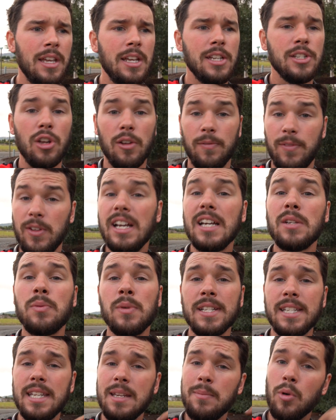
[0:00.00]
So if you guys
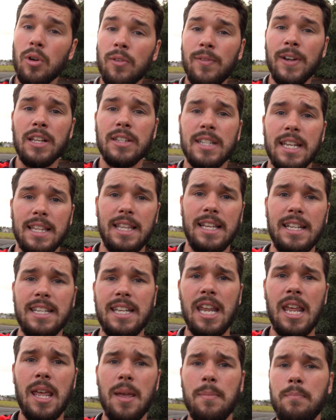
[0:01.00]
want to see more videos like
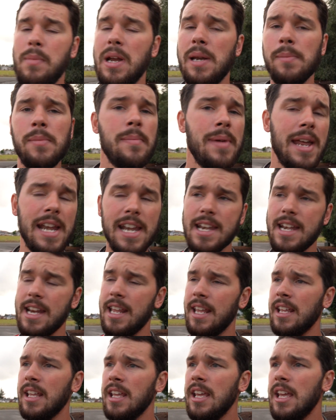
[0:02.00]
this, minimum
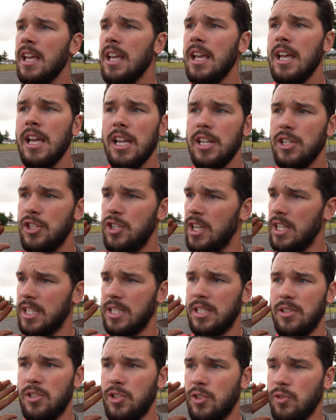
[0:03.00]
editing,
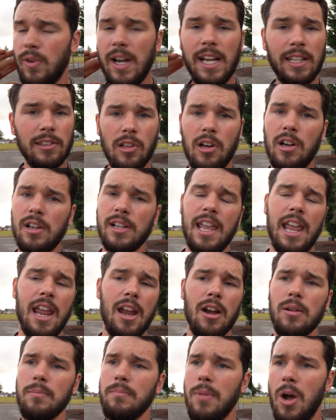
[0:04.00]
just straight lawn
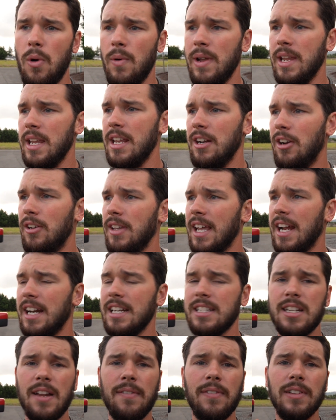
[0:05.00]
care, mowing, and all that kind of
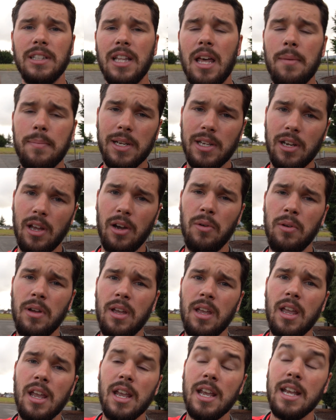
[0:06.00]
stuff, let me know,
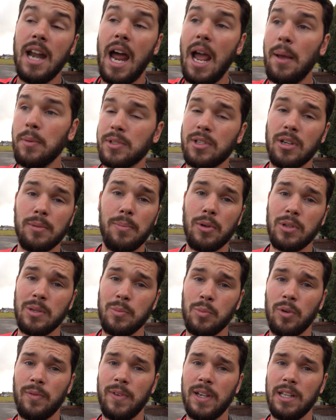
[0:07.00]
and I will start posting
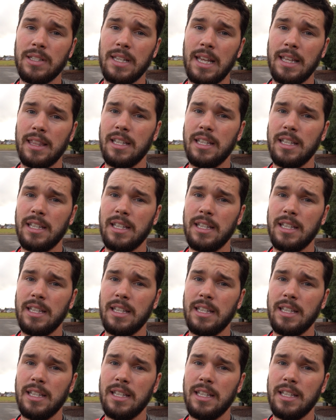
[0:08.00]
more videos like